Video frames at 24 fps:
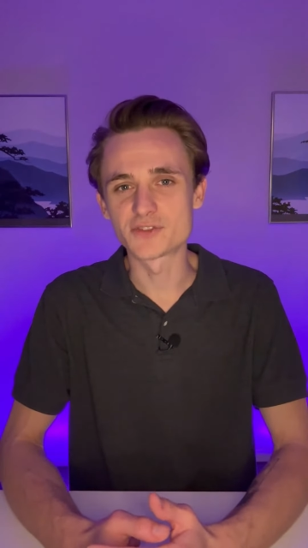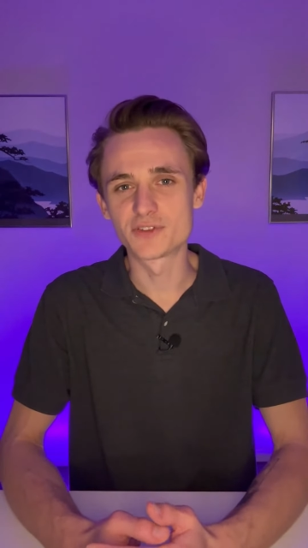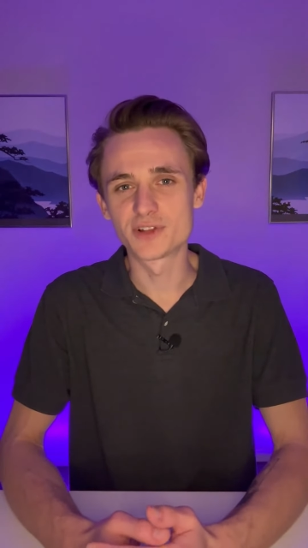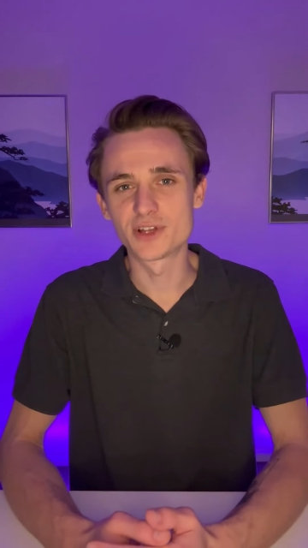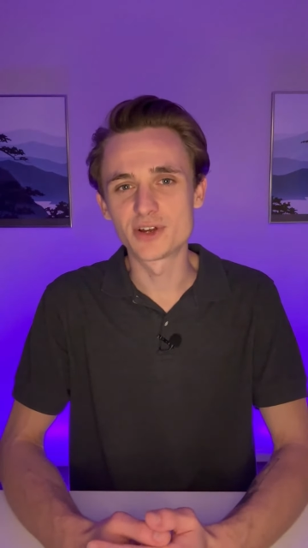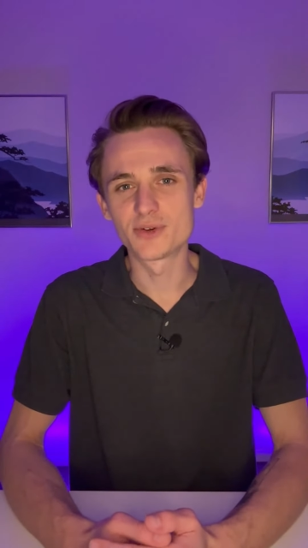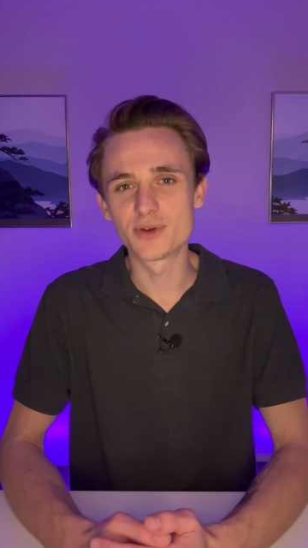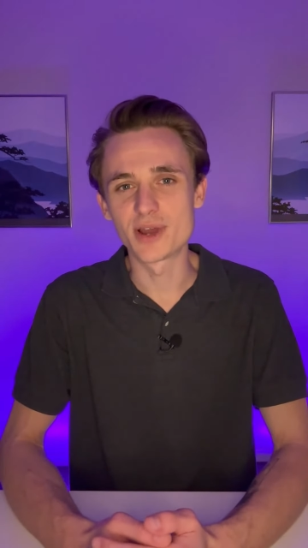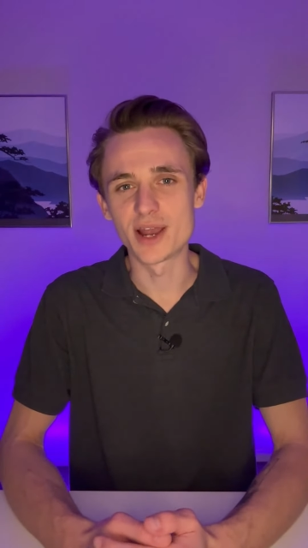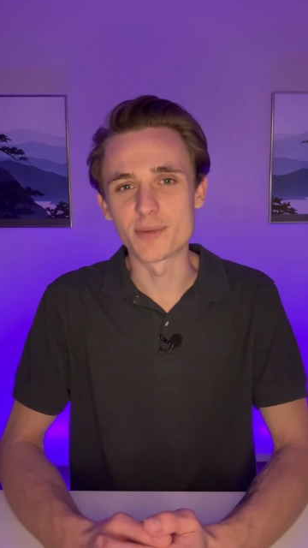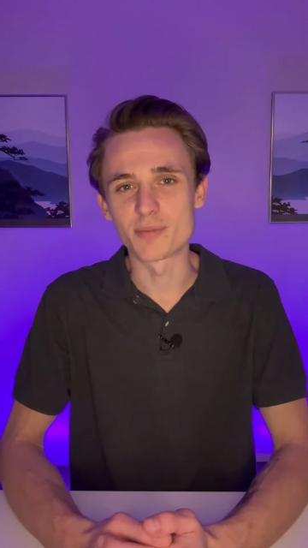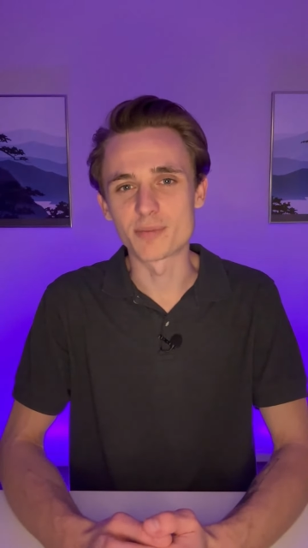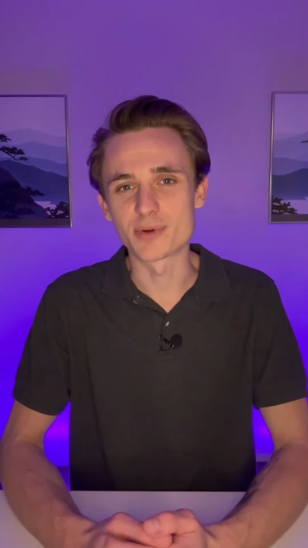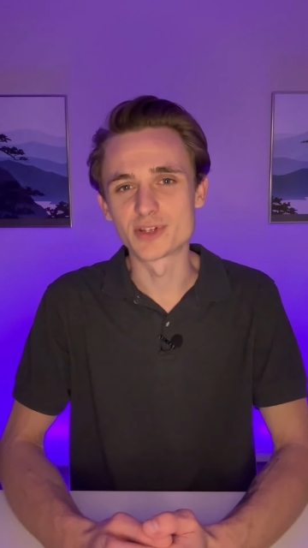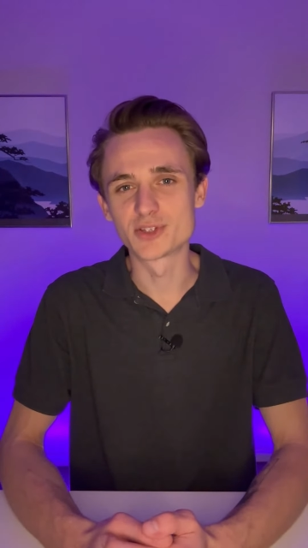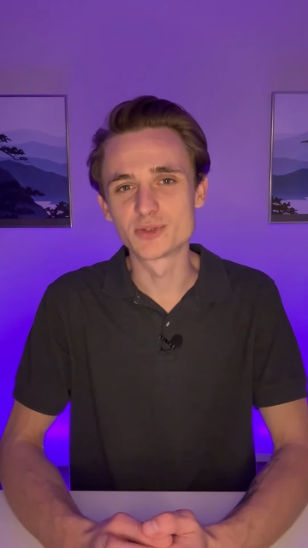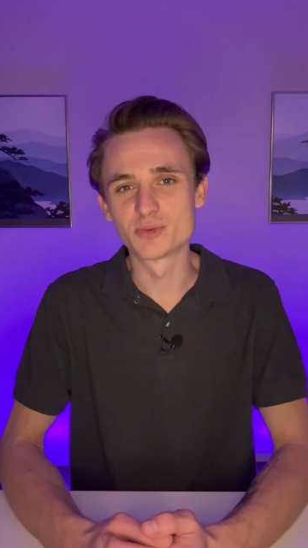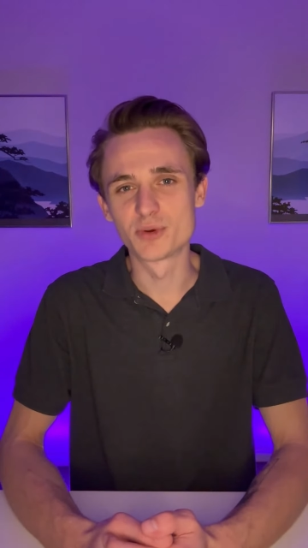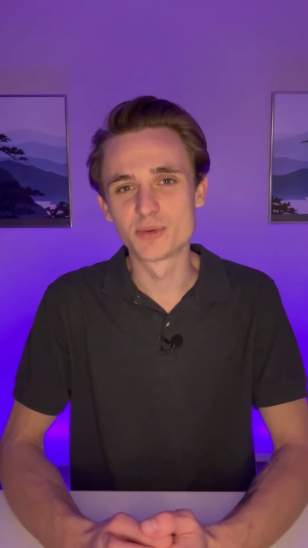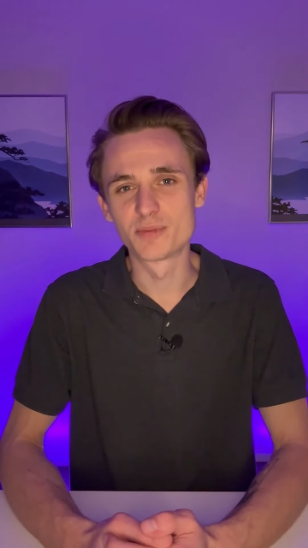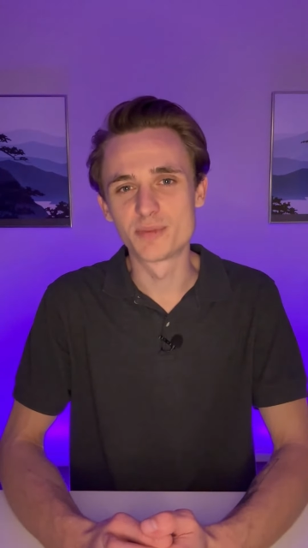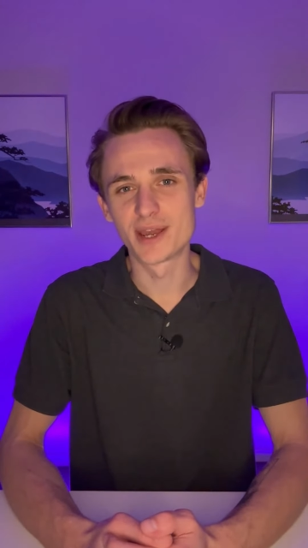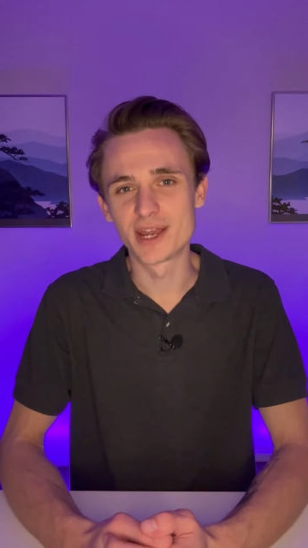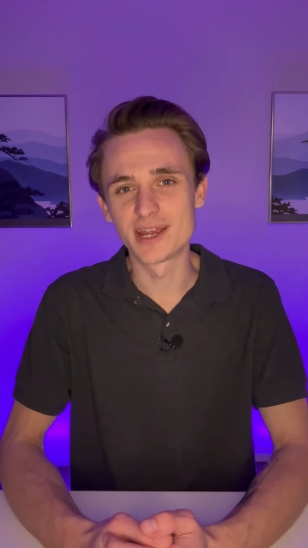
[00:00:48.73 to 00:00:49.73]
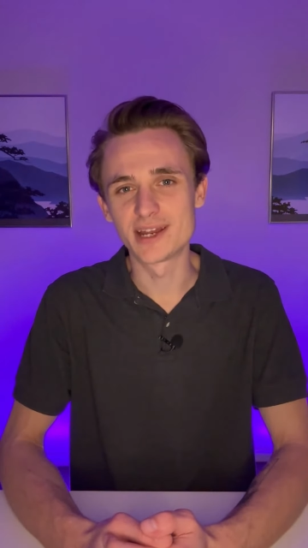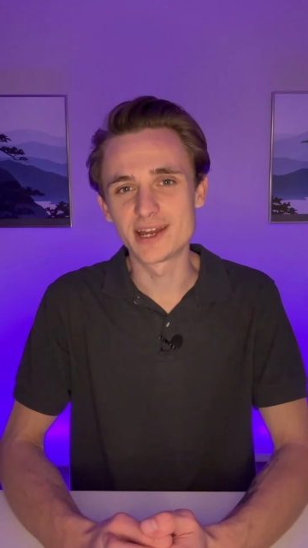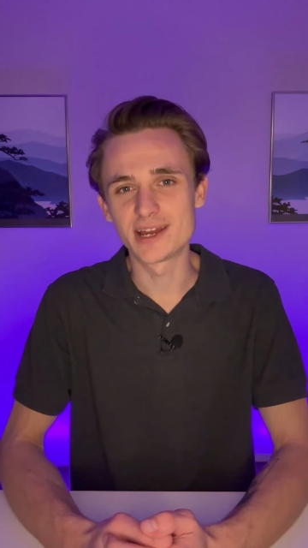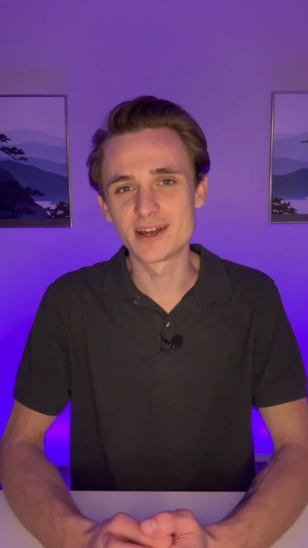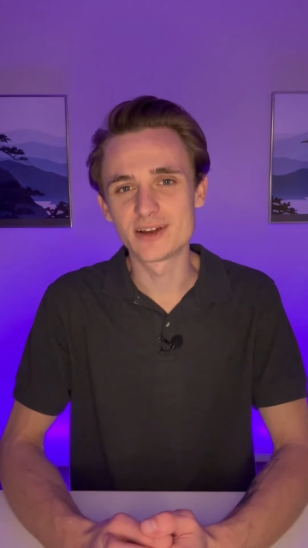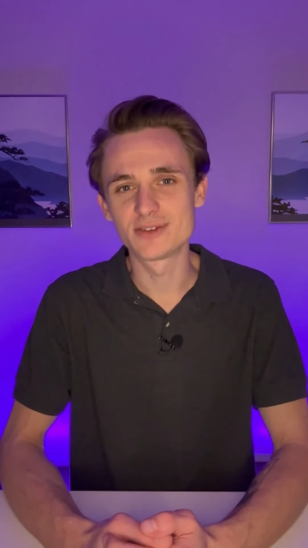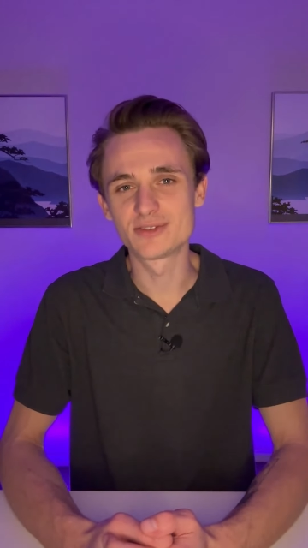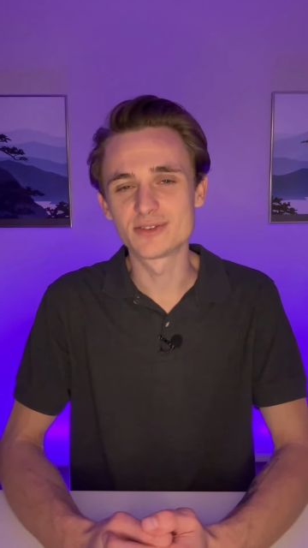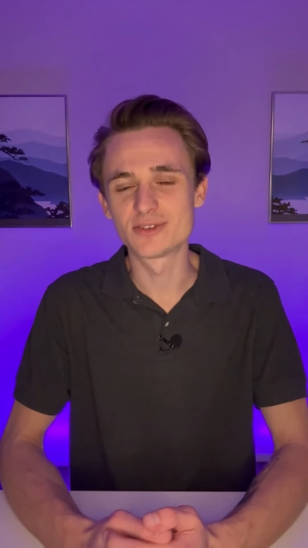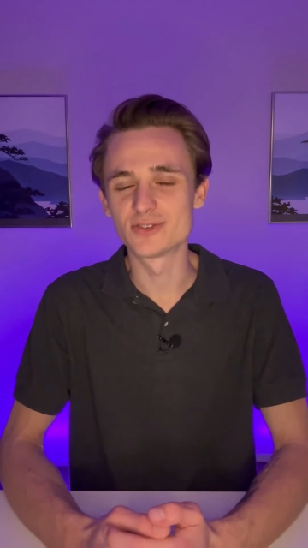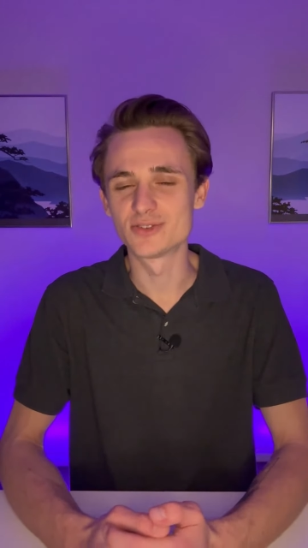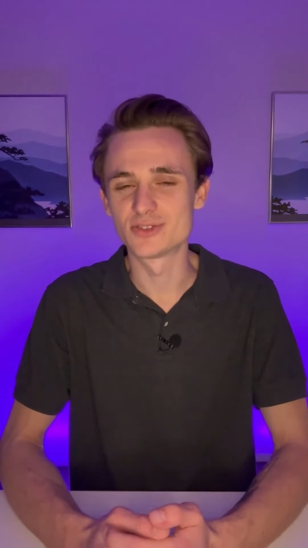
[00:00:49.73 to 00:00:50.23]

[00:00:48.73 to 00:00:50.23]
flow and principal paydown,